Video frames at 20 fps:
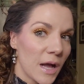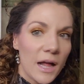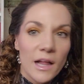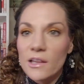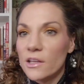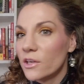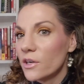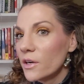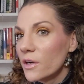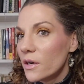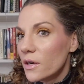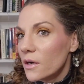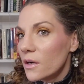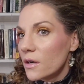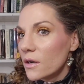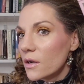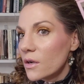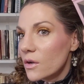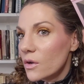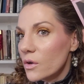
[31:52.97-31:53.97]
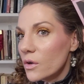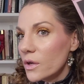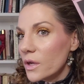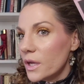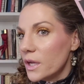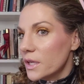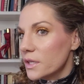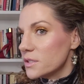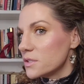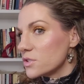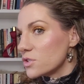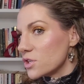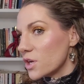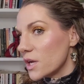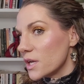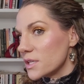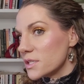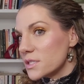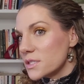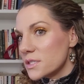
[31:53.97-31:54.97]
color is
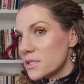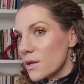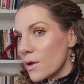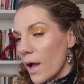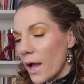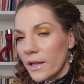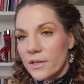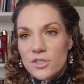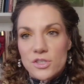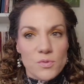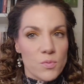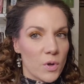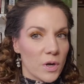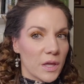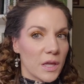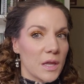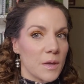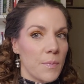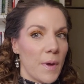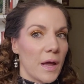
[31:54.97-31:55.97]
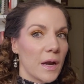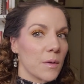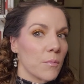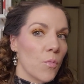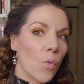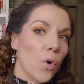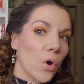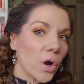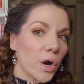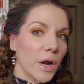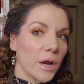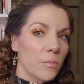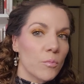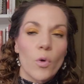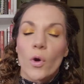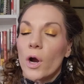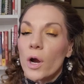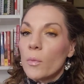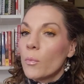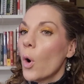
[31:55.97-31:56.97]
just, I just want to keep adding more and
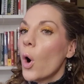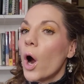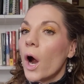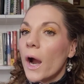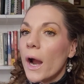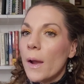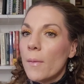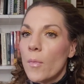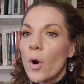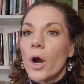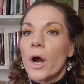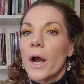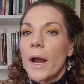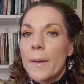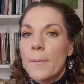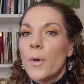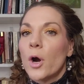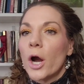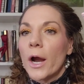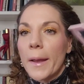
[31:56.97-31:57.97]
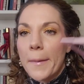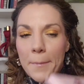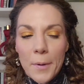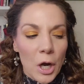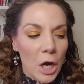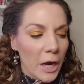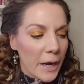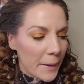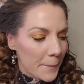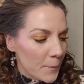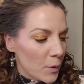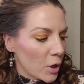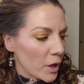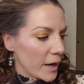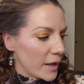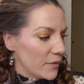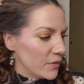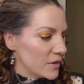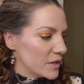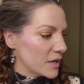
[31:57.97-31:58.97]
more and more and more and more and more and more.
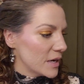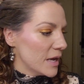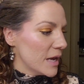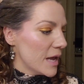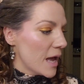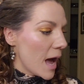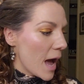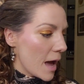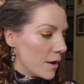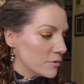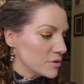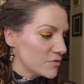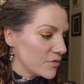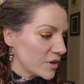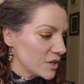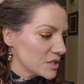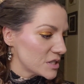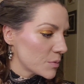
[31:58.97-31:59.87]
And then I was